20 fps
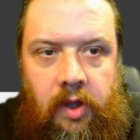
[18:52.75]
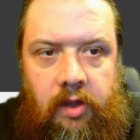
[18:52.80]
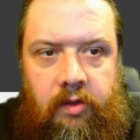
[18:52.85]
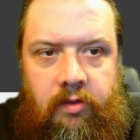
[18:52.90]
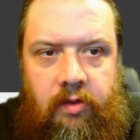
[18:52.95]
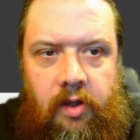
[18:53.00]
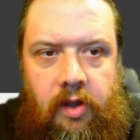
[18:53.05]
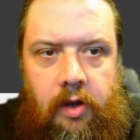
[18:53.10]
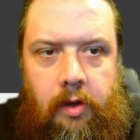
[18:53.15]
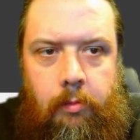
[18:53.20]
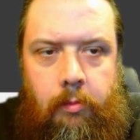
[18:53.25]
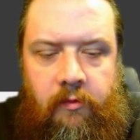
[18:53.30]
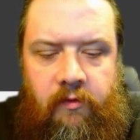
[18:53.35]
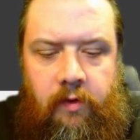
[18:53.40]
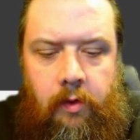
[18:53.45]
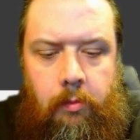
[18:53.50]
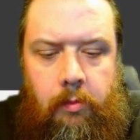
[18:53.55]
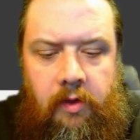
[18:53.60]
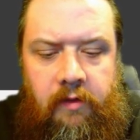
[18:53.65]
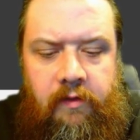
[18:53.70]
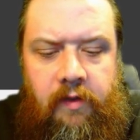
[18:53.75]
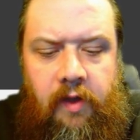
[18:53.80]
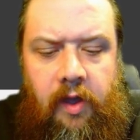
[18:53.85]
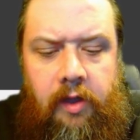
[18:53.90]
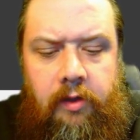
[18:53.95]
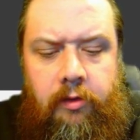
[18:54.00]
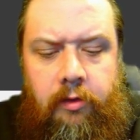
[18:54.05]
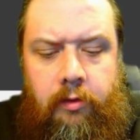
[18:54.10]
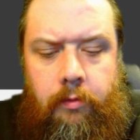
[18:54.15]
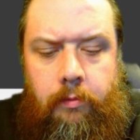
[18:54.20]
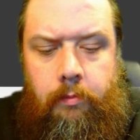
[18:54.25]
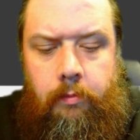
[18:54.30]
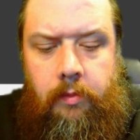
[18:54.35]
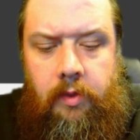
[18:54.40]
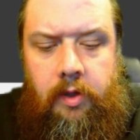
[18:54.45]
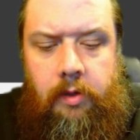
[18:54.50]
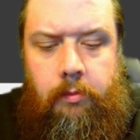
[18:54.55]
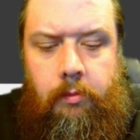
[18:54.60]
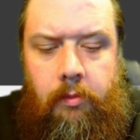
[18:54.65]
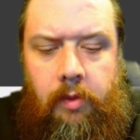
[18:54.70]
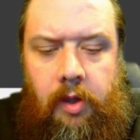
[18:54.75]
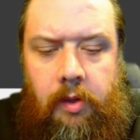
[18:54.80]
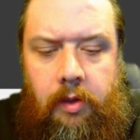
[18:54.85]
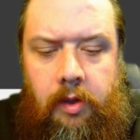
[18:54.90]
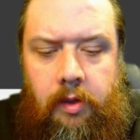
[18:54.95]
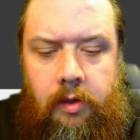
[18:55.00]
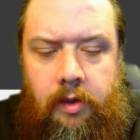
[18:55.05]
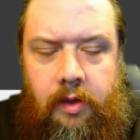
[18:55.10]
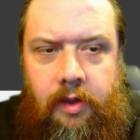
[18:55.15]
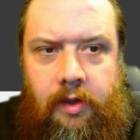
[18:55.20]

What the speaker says: It's kind of in front of my face. I'm making...